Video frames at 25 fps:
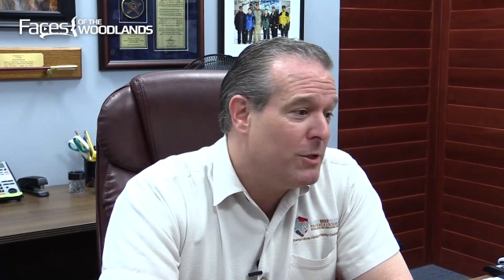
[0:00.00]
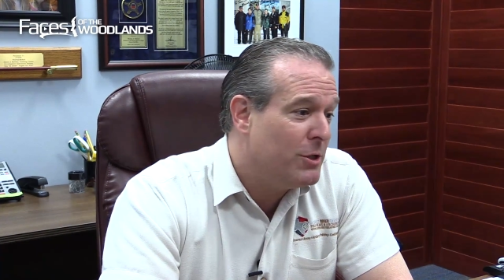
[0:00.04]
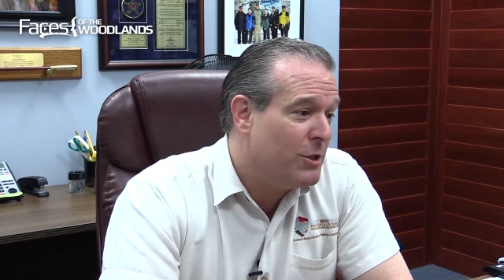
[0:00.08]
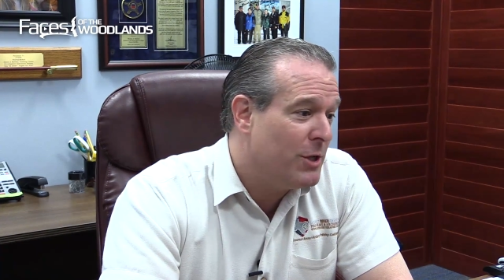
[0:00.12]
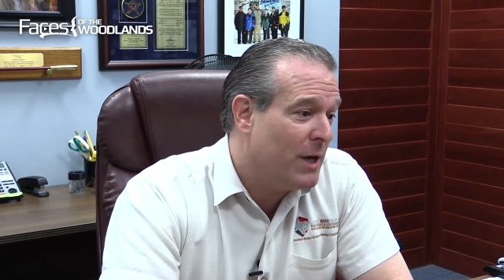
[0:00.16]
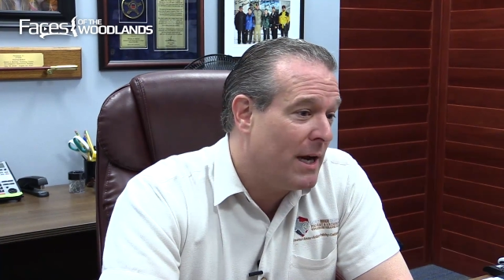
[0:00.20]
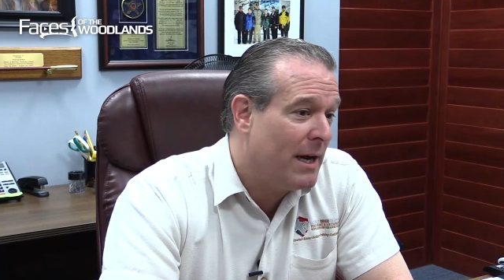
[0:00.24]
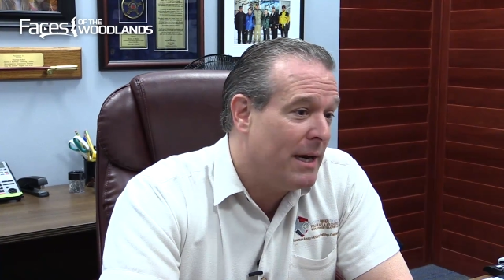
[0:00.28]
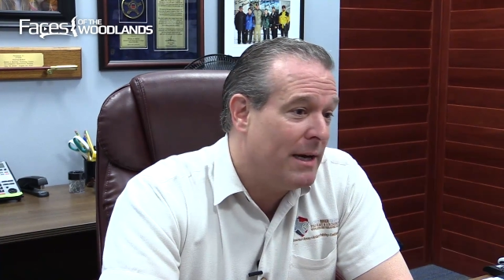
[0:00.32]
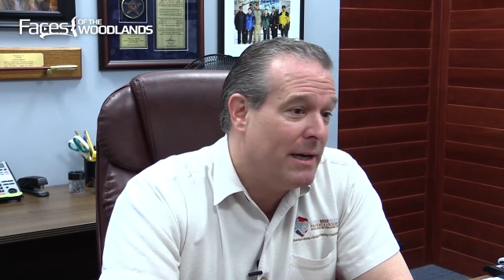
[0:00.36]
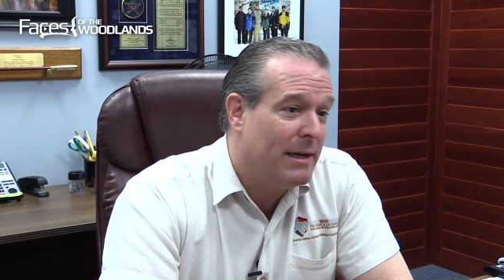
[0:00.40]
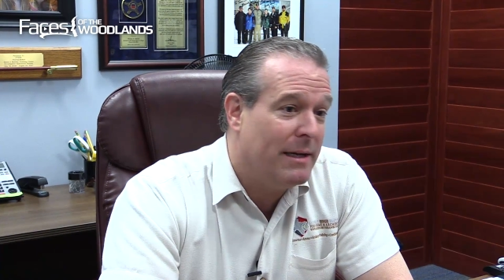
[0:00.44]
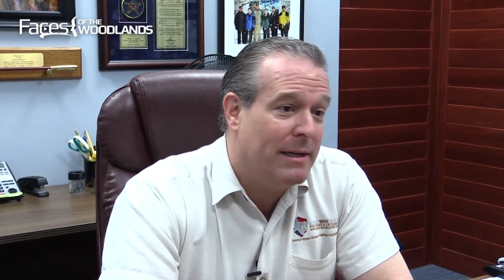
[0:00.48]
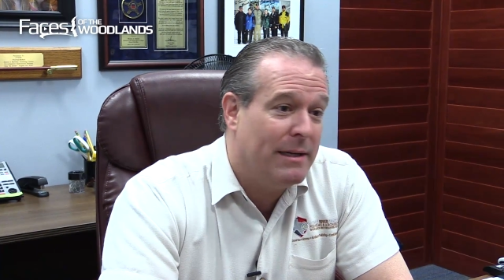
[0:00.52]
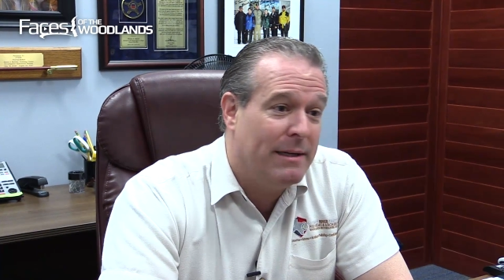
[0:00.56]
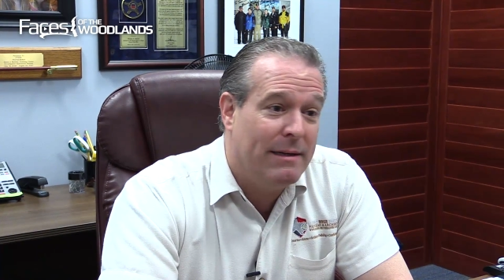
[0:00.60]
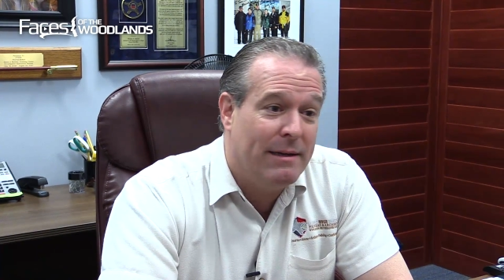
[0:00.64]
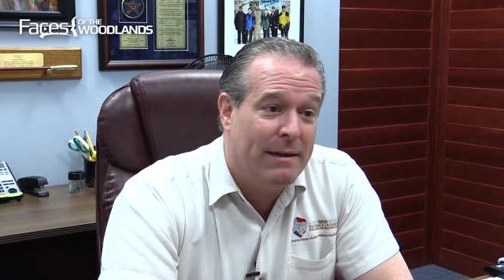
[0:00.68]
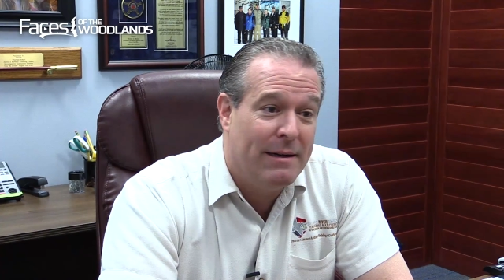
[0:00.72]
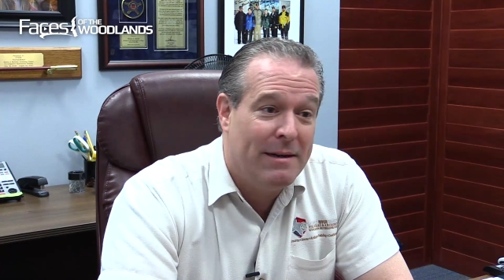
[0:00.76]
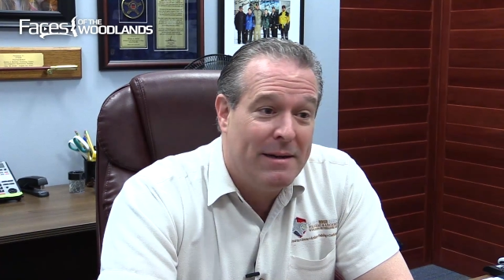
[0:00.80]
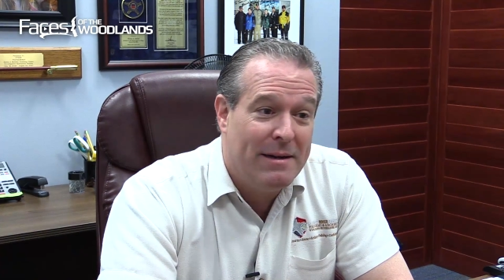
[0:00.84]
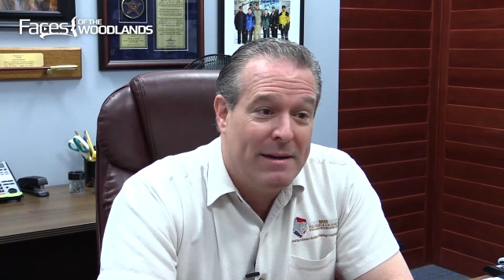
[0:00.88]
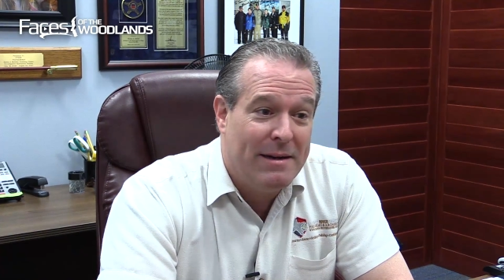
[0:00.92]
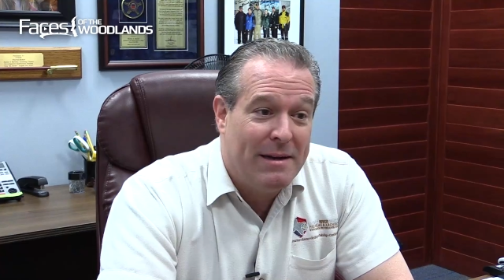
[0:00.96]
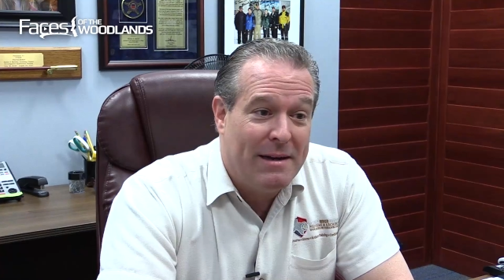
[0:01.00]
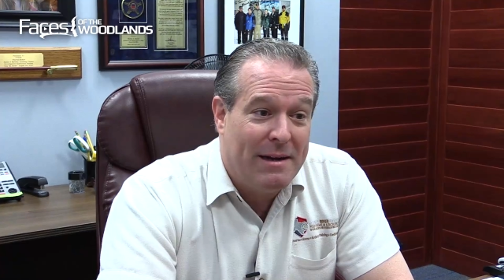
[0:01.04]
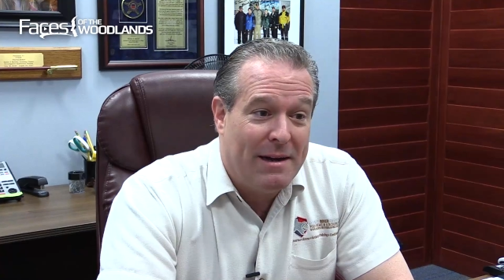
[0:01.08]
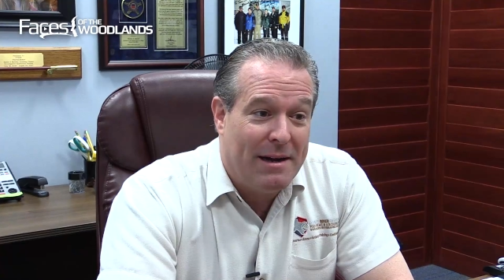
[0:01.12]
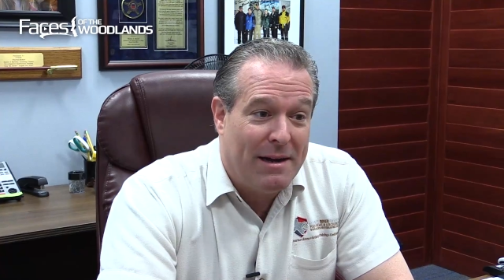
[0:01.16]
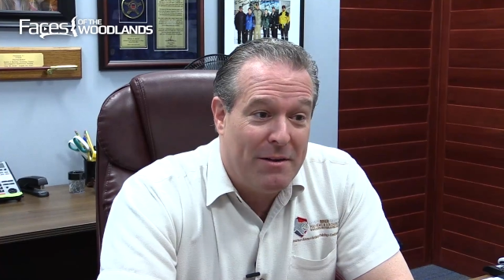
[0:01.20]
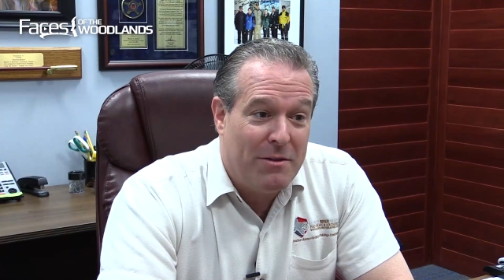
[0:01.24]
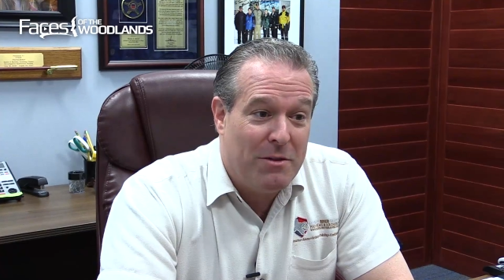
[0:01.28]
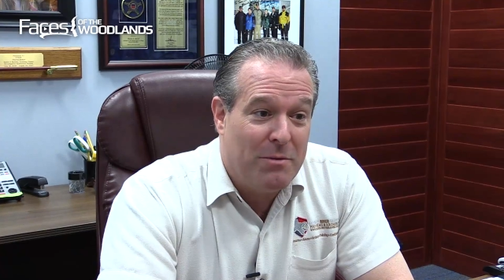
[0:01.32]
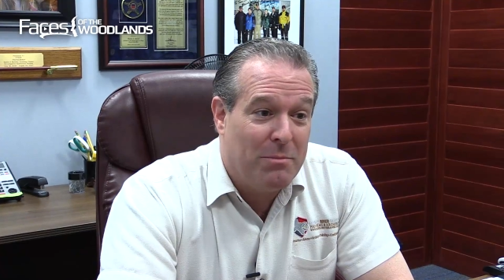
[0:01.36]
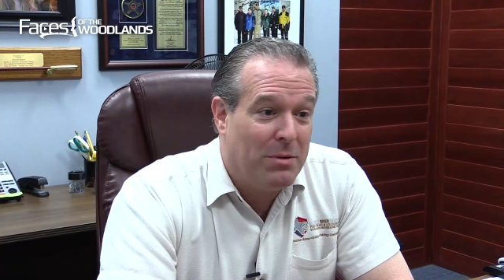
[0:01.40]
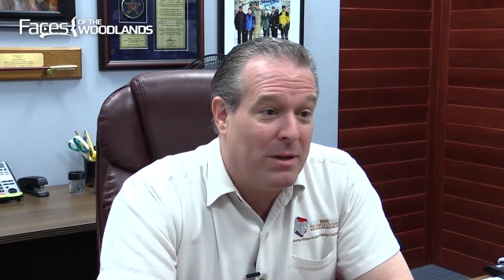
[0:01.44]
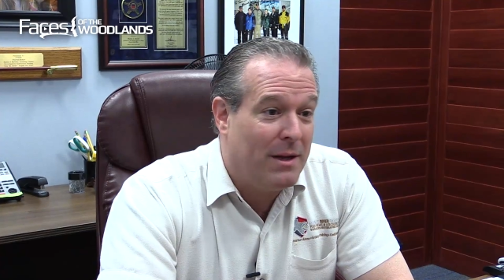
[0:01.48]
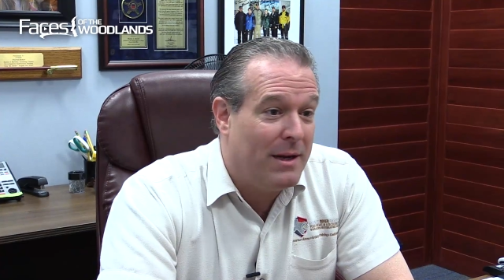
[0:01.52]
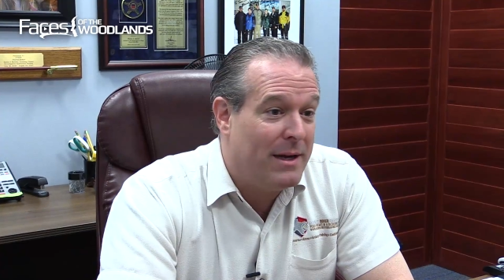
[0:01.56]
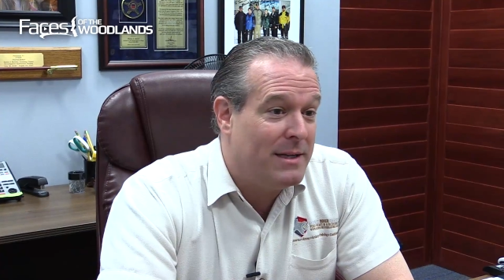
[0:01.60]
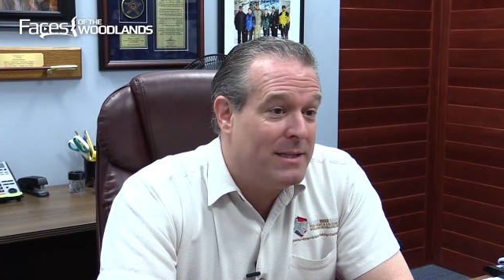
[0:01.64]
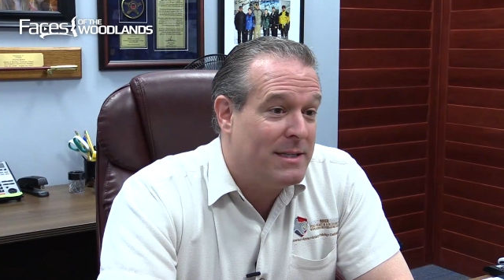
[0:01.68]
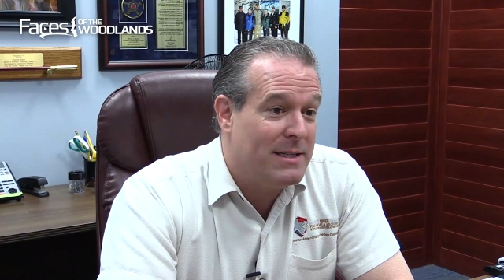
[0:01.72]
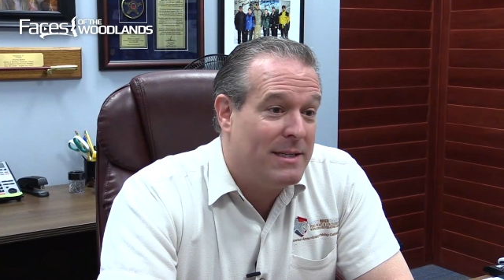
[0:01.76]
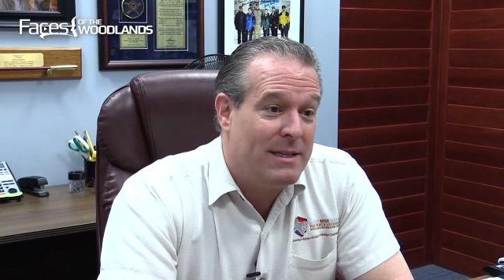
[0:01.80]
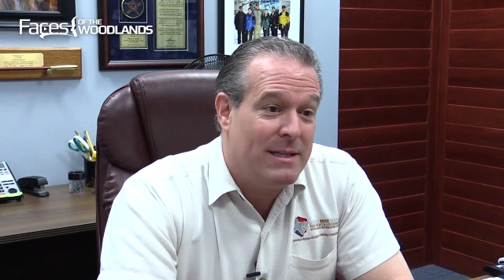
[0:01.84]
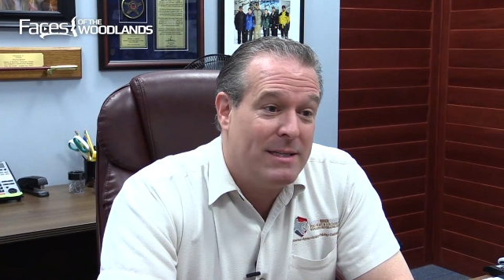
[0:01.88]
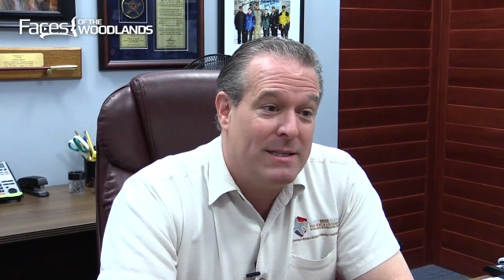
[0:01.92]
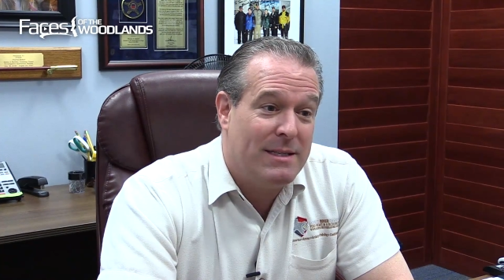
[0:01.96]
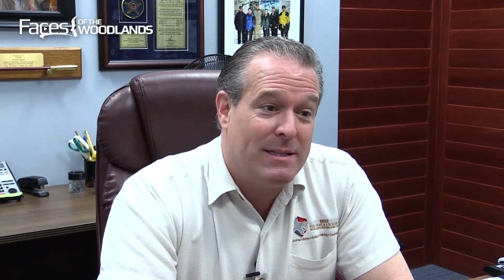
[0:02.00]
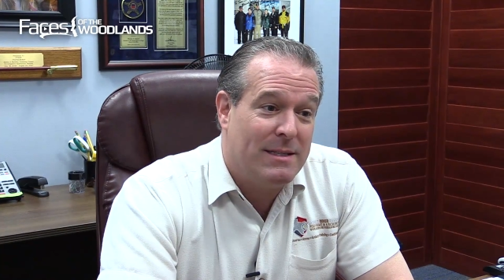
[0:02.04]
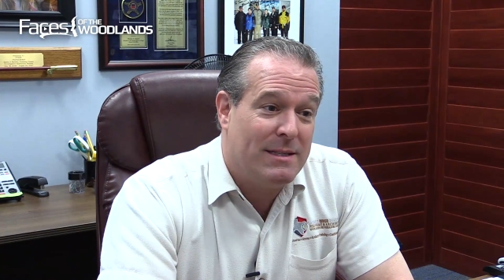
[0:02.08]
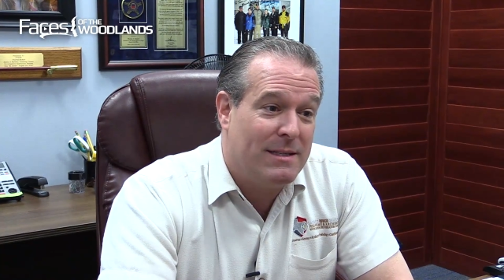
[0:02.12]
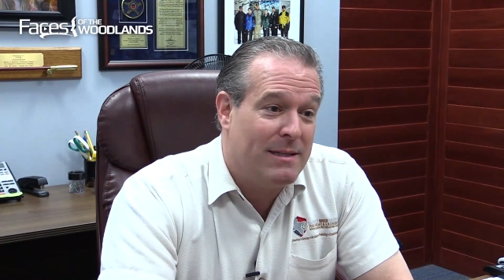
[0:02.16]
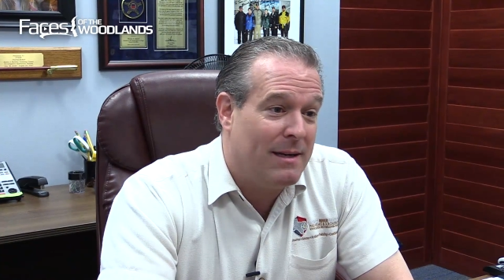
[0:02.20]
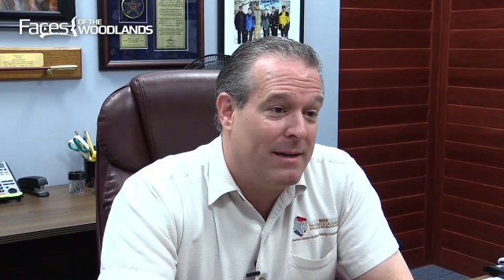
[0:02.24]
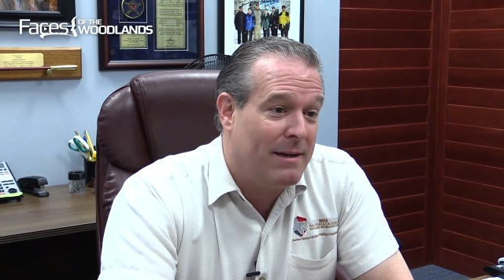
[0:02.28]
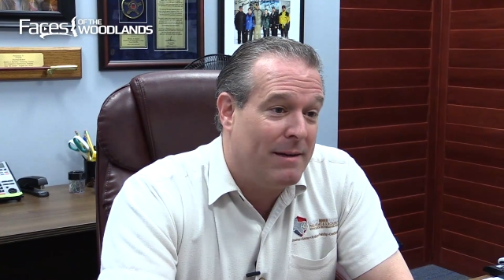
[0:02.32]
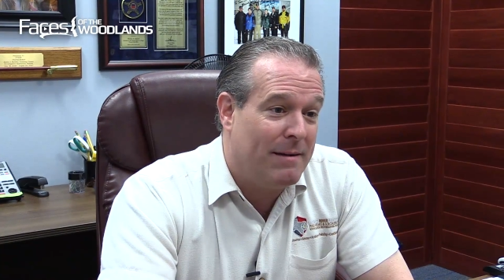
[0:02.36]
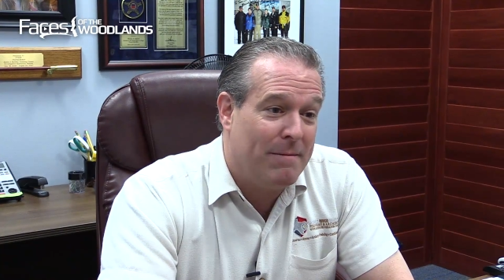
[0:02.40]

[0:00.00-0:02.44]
China and other places,